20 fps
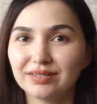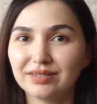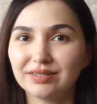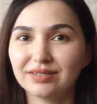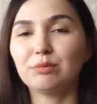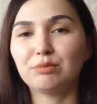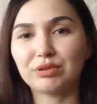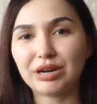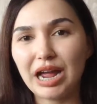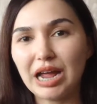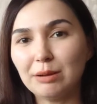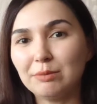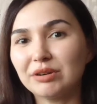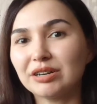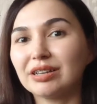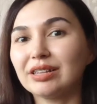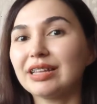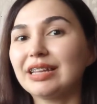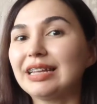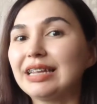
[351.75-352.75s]
And
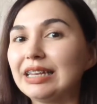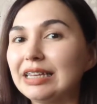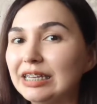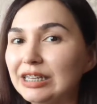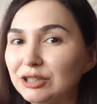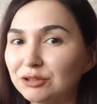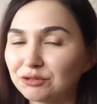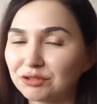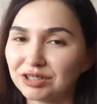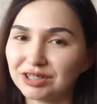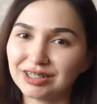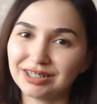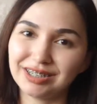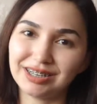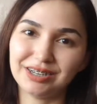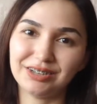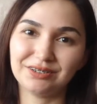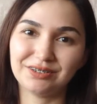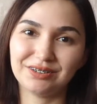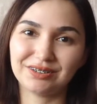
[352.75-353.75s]
primarily interested
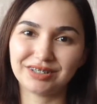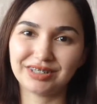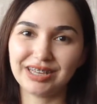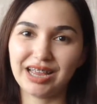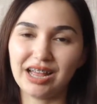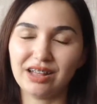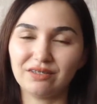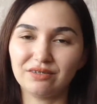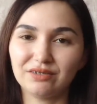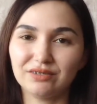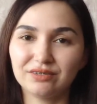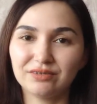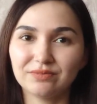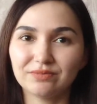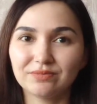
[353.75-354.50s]
in yourself.